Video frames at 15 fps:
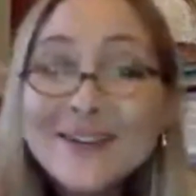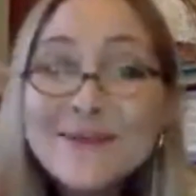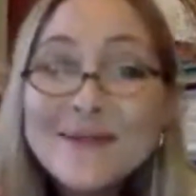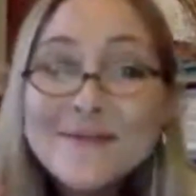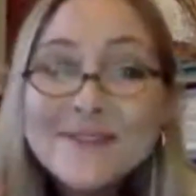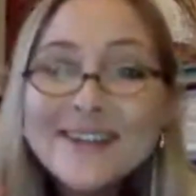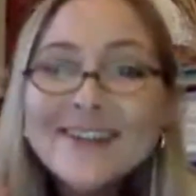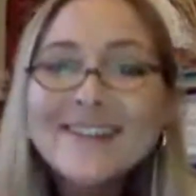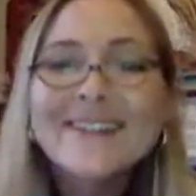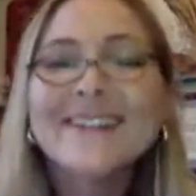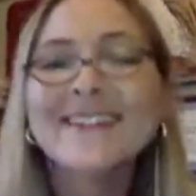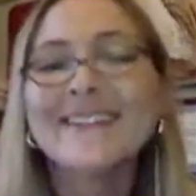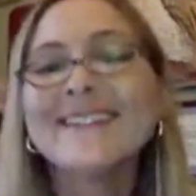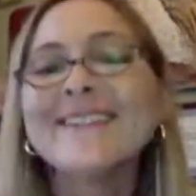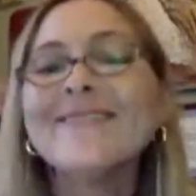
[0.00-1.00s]
when you do the
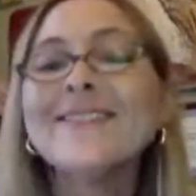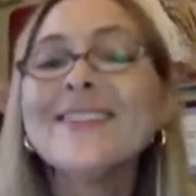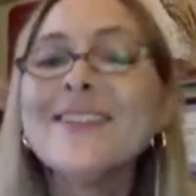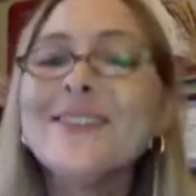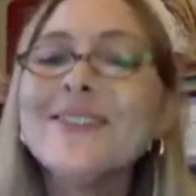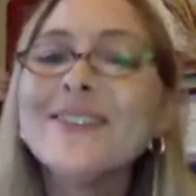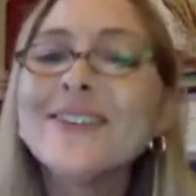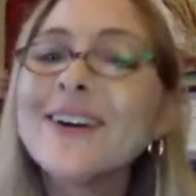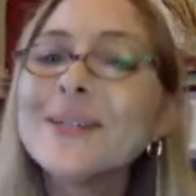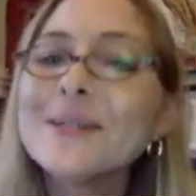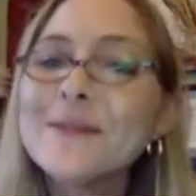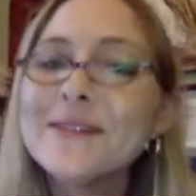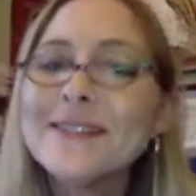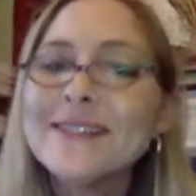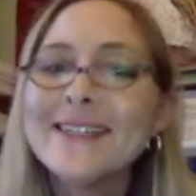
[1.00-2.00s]
cross posting.
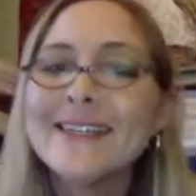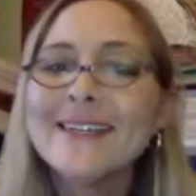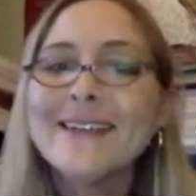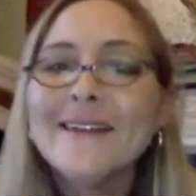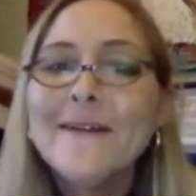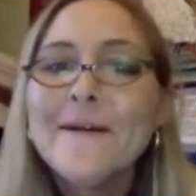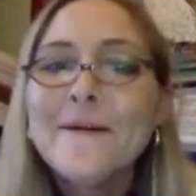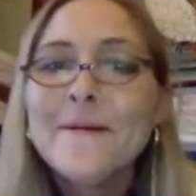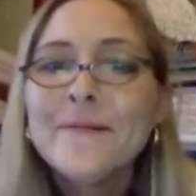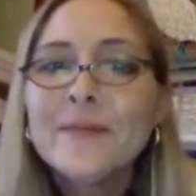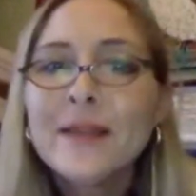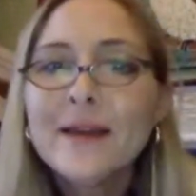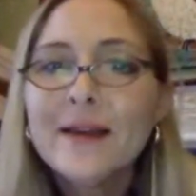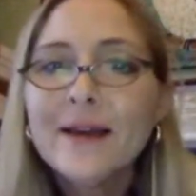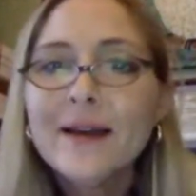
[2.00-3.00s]
Uh,
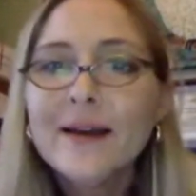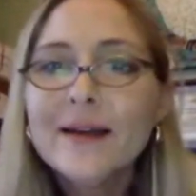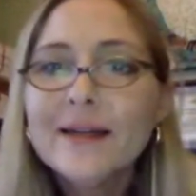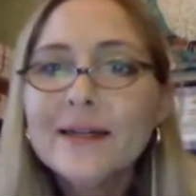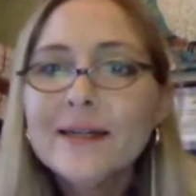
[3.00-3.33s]
so